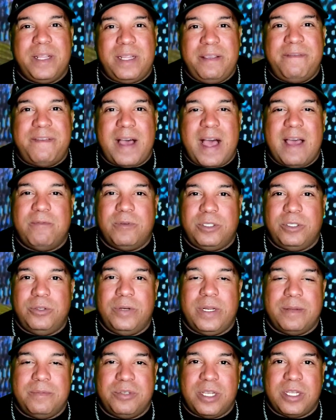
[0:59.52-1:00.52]
a fifty-five would
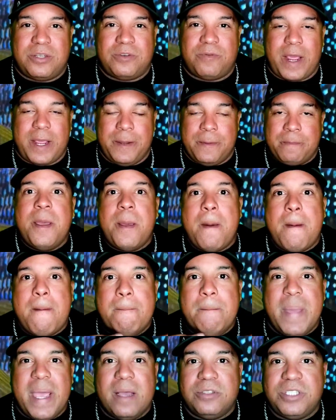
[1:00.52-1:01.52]
do them just right.
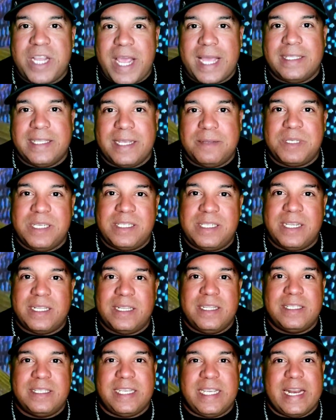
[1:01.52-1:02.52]
Male Jack Dempsey
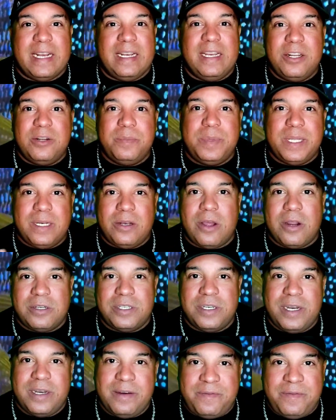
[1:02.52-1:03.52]
Cichlids get a little bit
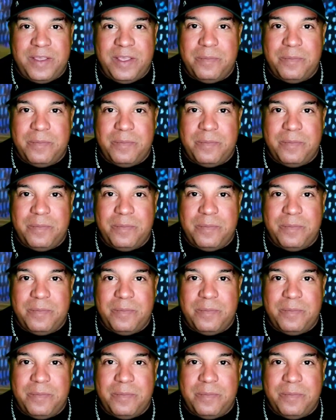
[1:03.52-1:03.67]
larger than the